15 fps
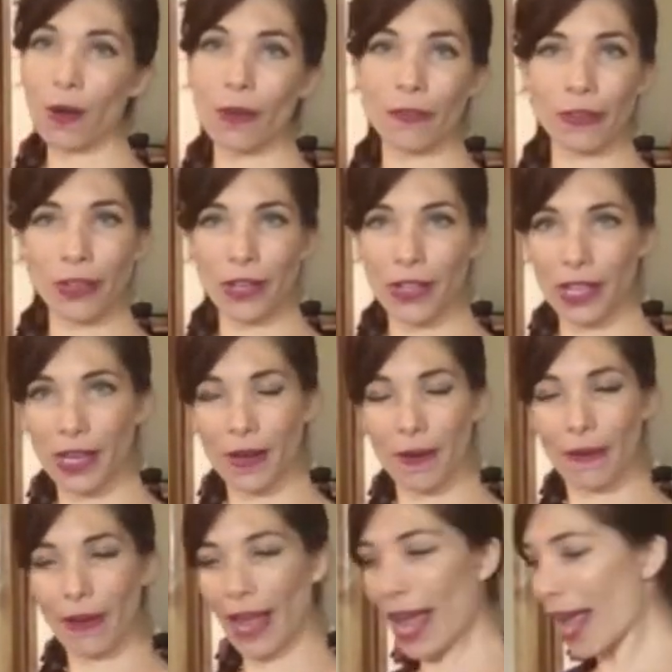over the
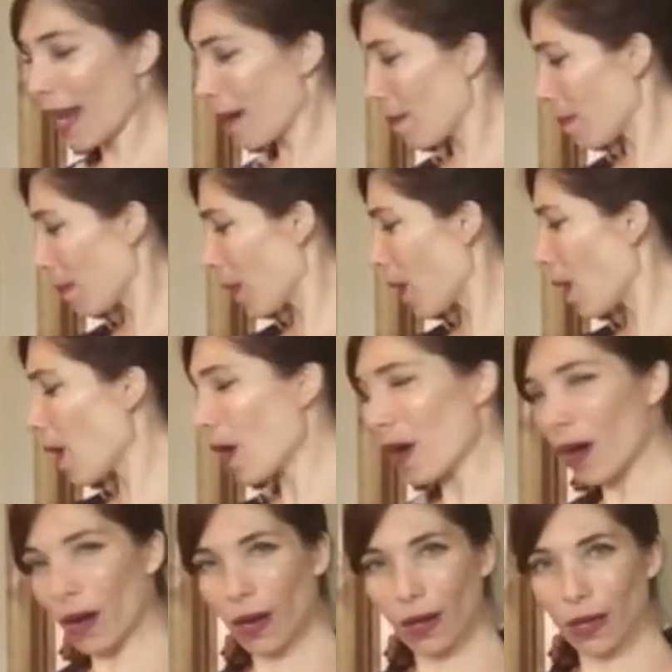rainbow.
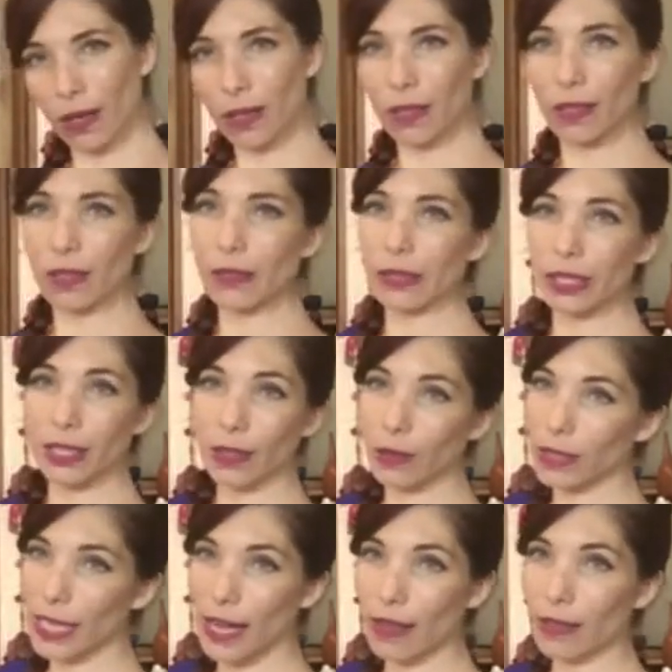I'm gonna go
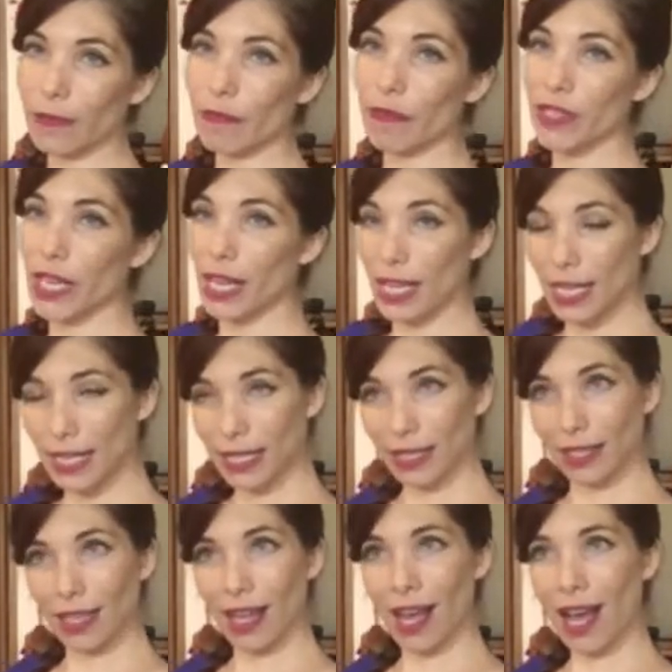down.
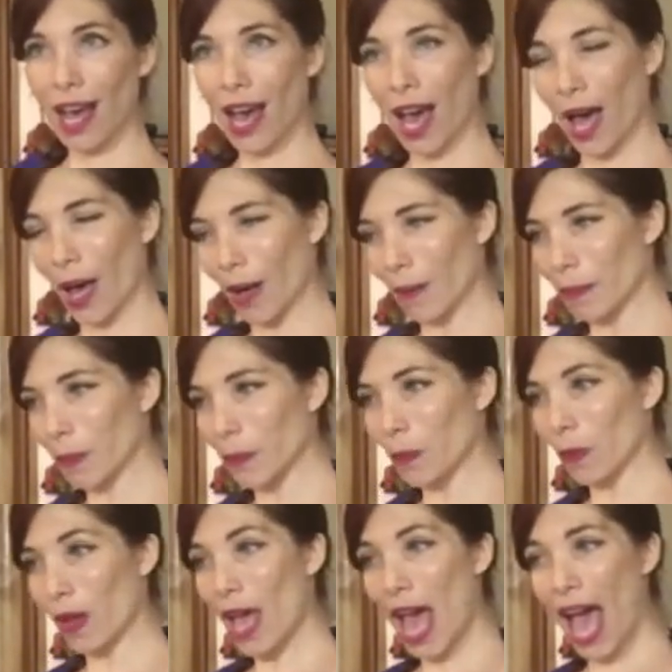
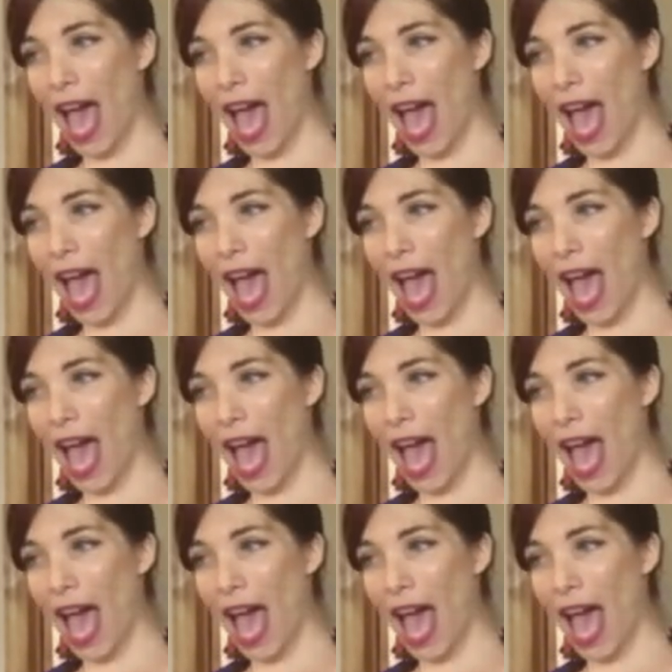Somewhere.